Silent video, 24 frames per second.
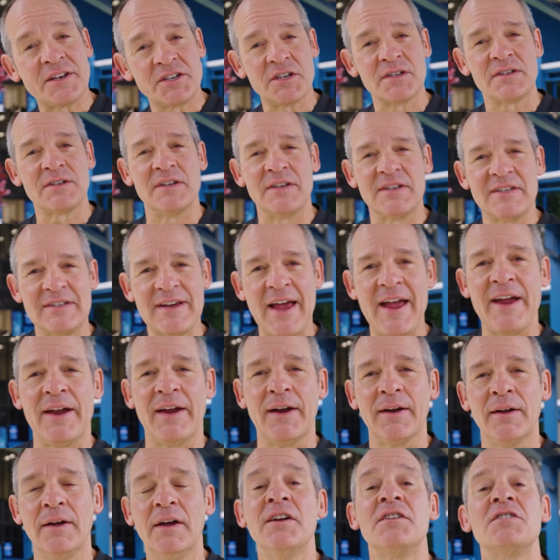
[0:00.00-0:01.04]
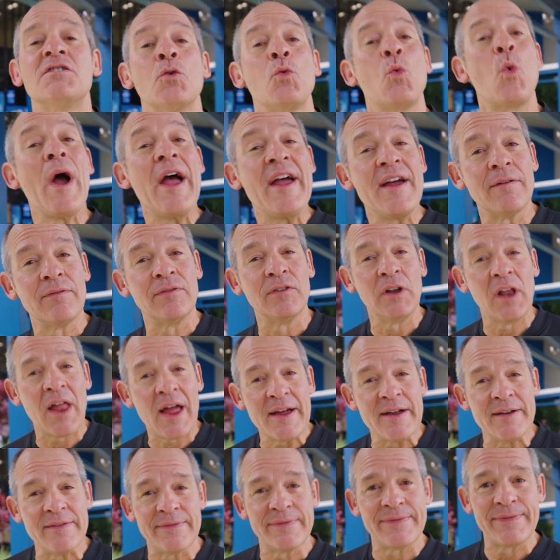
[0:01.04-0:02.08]
just a saying, it's a way of
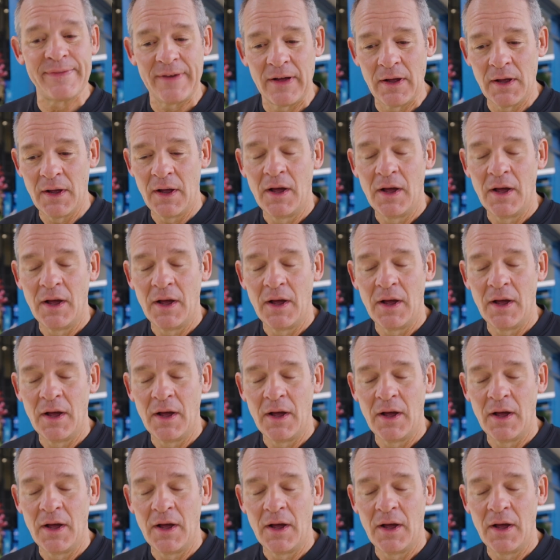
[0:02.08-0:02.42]
life,